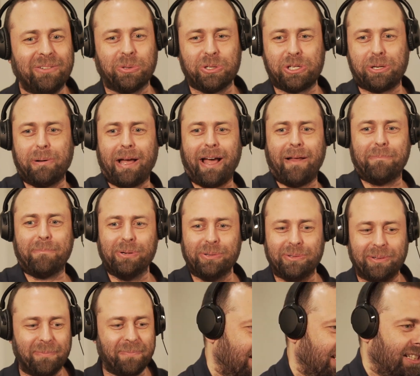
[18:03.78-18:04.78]
Where's your bad
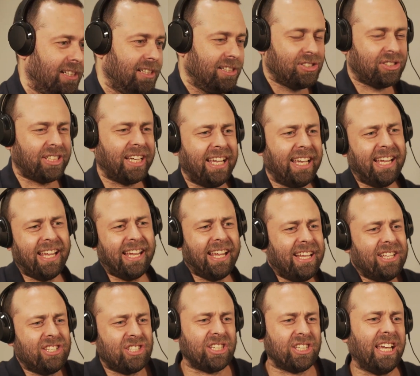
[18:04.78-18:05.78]
boot?
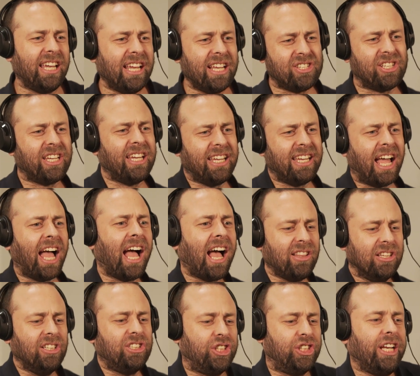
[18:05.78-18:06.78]
Ski, ski,
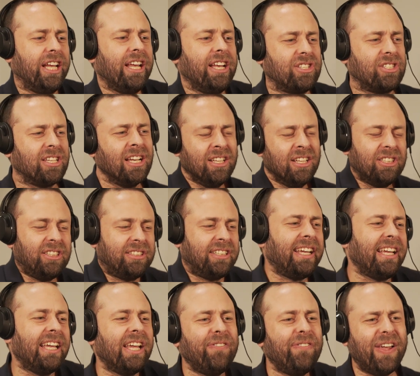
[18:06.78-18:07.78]
skiologist, the
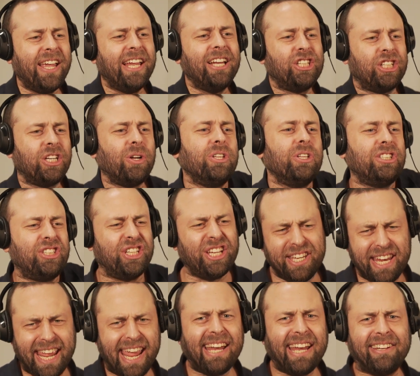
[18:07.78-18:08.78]
TV show that you
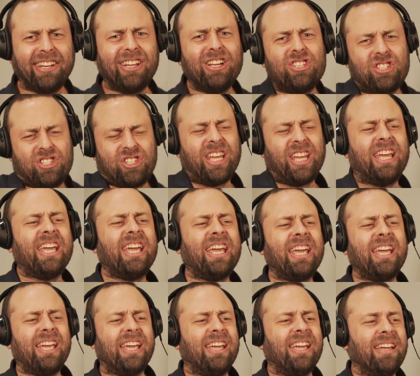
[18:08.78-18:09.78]
need to
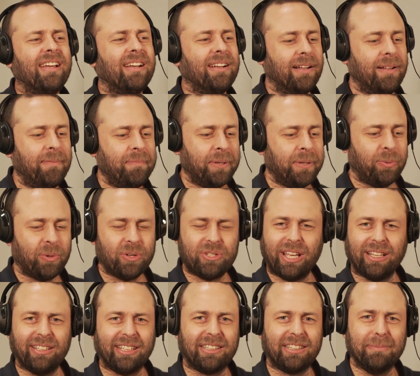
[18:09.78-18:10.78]
see. What is
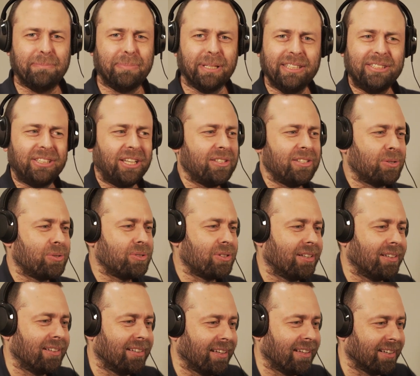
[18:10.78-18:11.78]
that, like the Bee Gees or
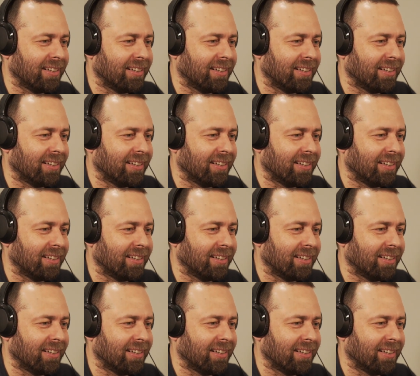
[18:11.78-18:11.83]
something?